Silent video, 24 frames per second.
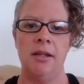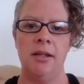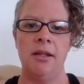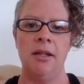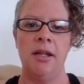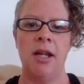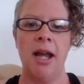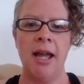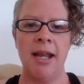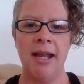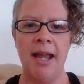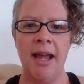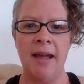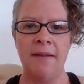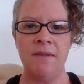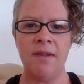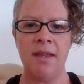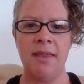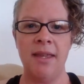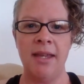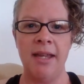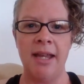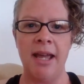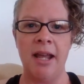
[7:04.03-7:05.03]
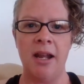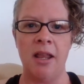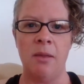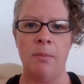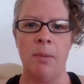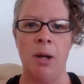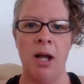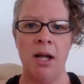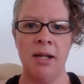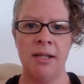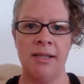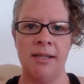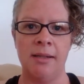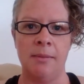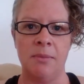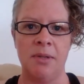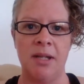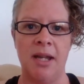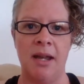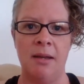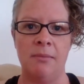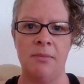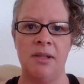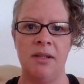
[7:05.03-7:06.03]
You kind of have to think out of the box
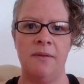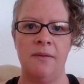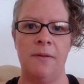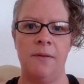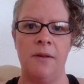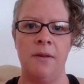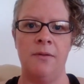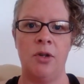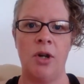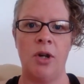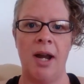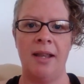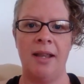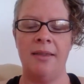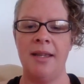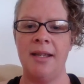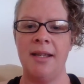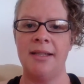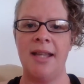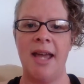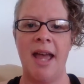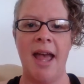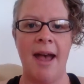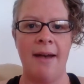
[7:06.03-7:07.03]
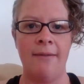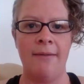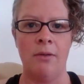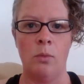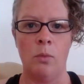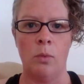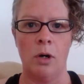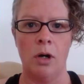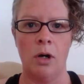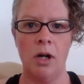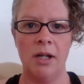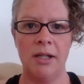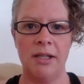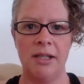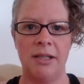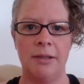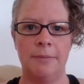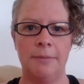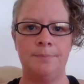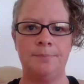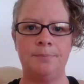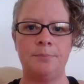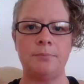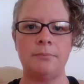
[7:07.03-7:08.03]
sometimes. If you've tried things that haven't worked,
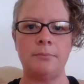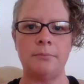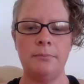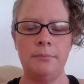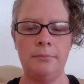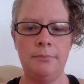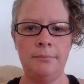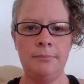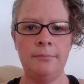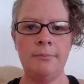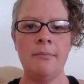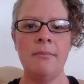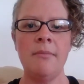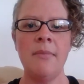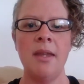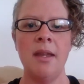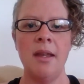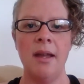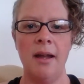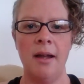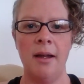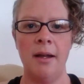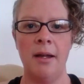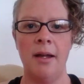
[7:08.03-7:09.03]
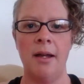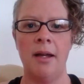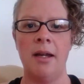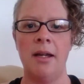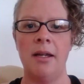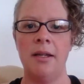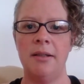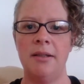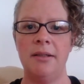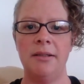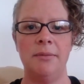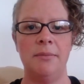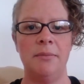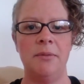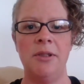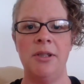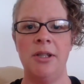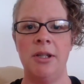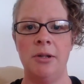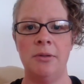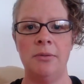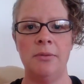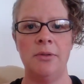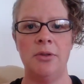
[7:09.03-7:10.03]

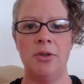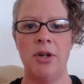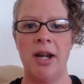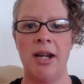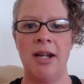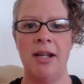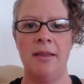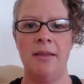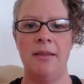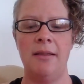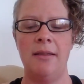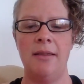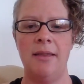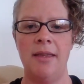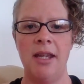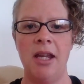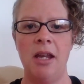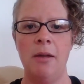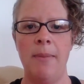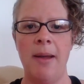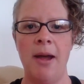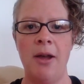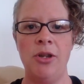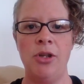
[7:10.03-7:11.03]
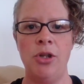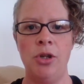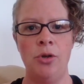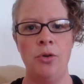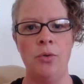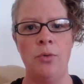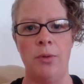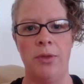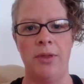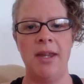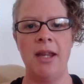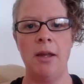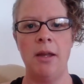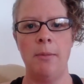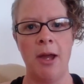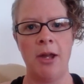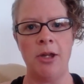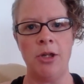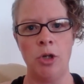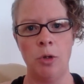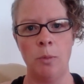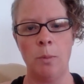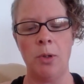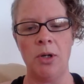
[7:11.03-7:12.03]
try to think about you, think
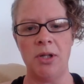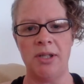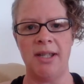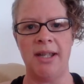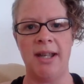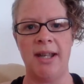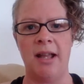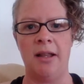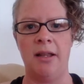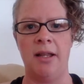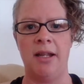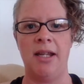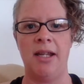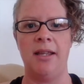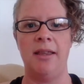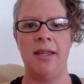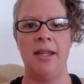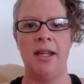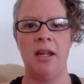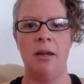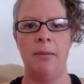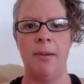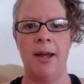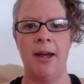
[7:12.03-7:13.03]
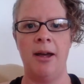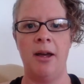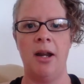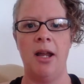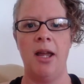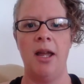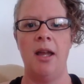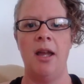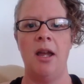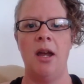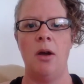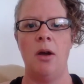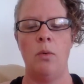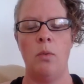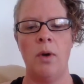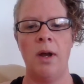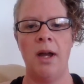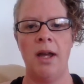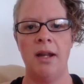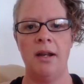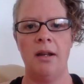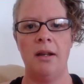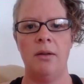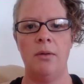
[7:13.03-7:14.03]
about your personality, think about
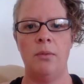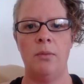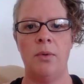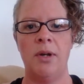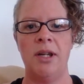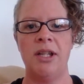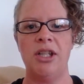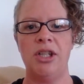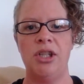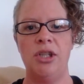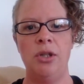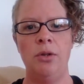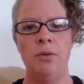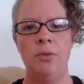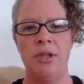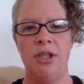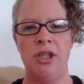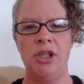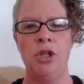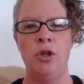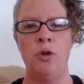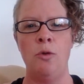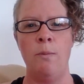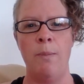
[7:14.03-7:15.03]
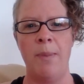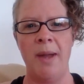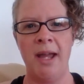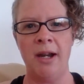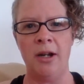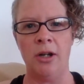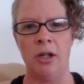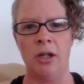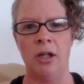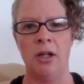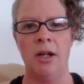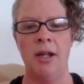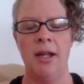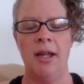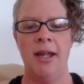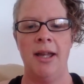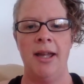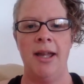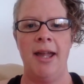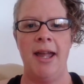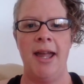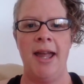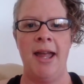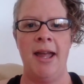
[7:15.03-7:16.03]
what suits you better.
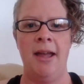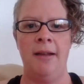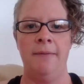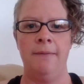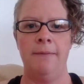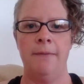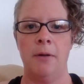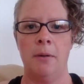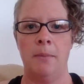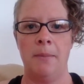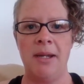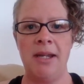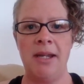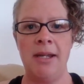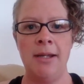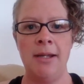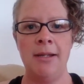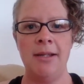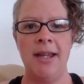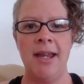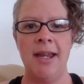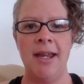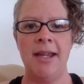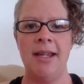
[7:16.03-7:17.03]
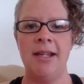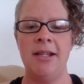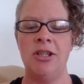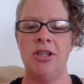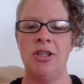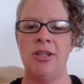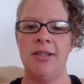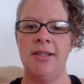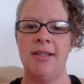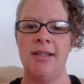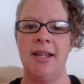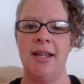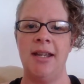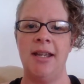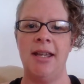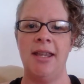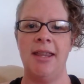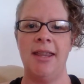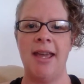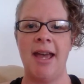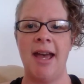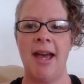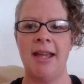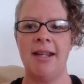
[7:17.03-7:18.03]
And for me, taking just
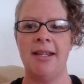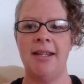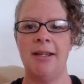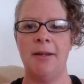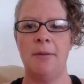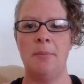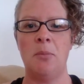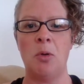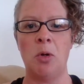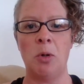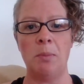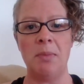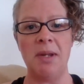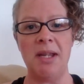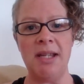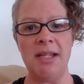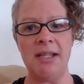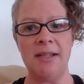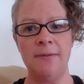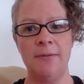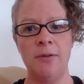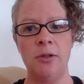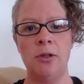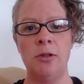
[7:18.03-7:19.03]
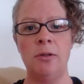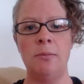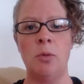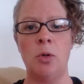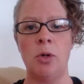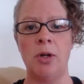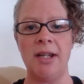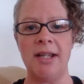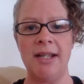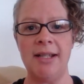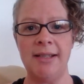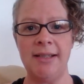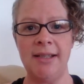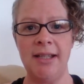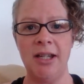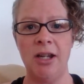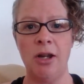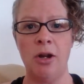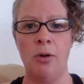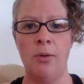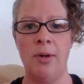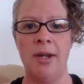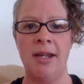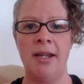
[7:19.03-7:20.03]
that more peaceful, more
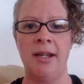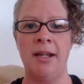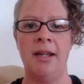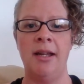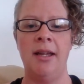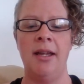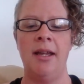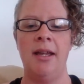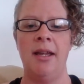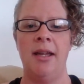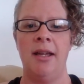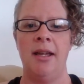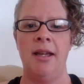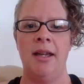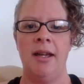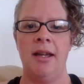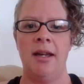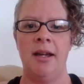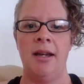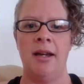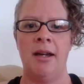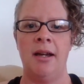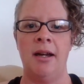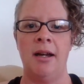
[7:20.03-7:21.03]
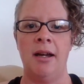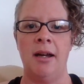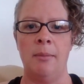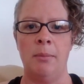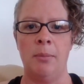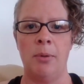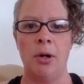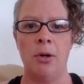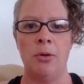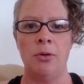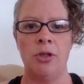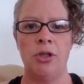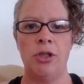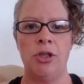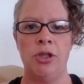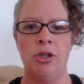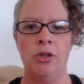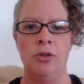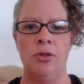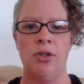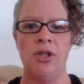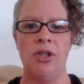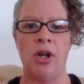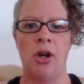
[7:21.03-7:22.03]
easygoing approach
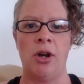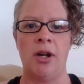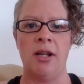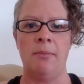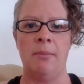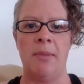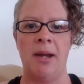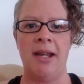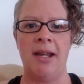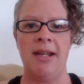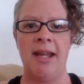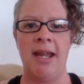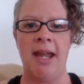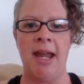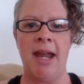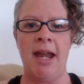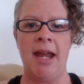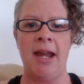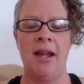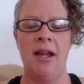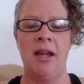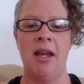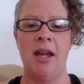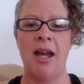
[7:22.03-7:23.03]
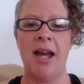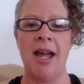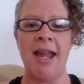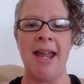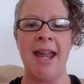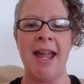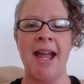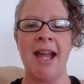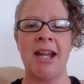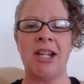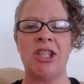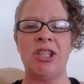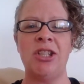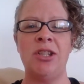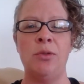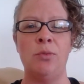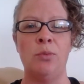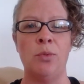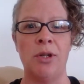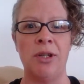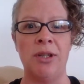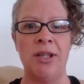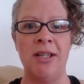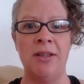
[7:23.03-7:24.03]
to starting my day, I actually
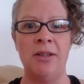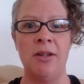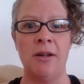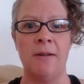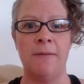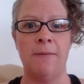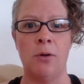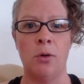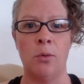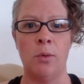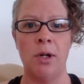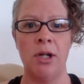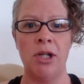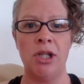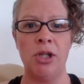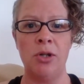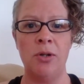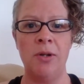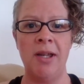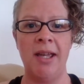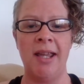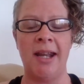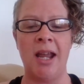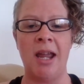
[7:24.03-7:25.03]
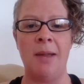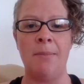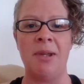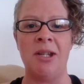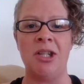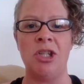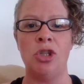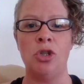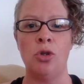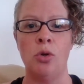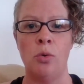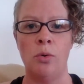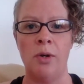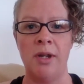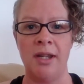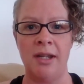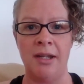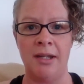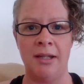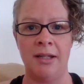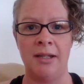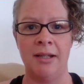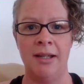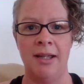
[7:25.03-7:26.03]
really look forward to it, and I'm
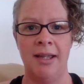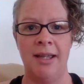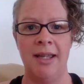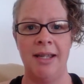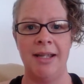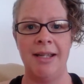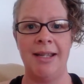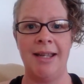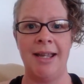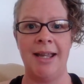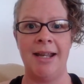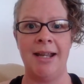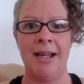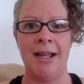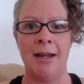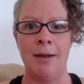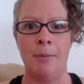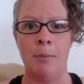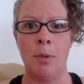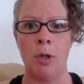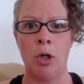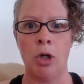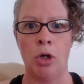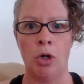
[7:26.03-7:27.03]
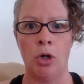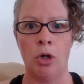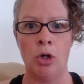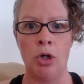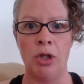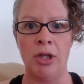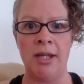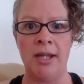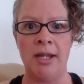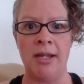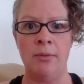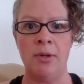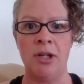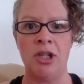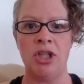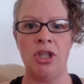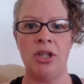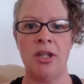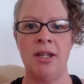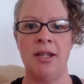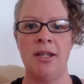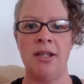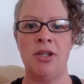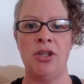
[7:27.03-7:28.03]
enjoying getting up early, which
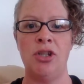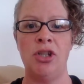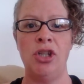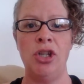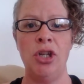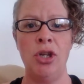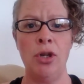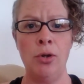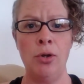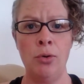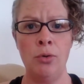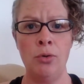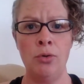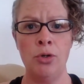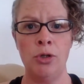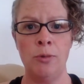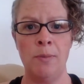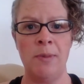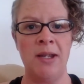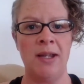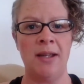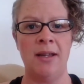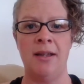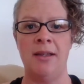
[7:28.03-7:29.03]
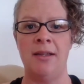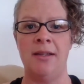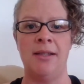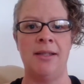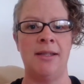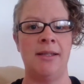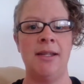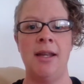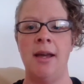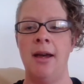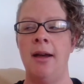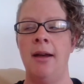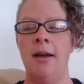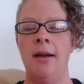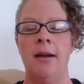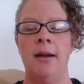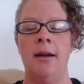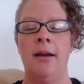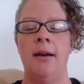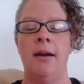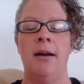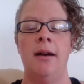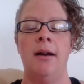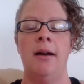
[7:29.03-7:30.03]
is huge because
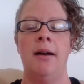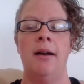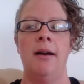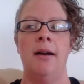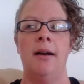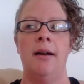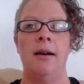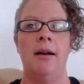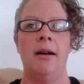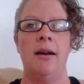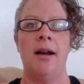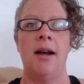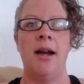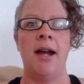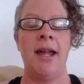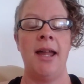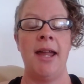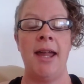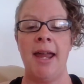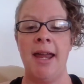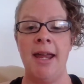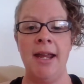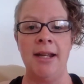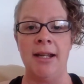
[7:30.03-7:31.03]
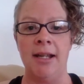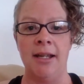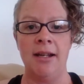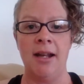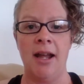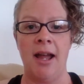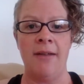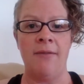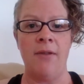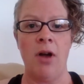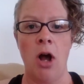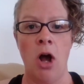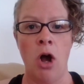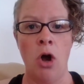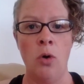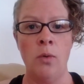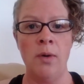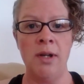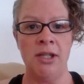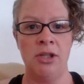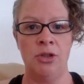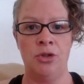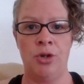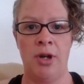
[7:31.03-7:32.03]
I hate it. I've
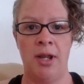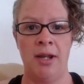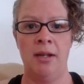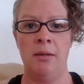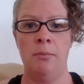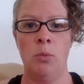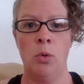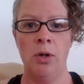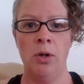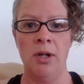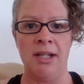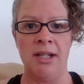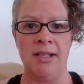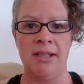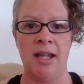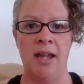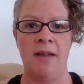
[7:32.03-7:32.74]
always dreaded mornings.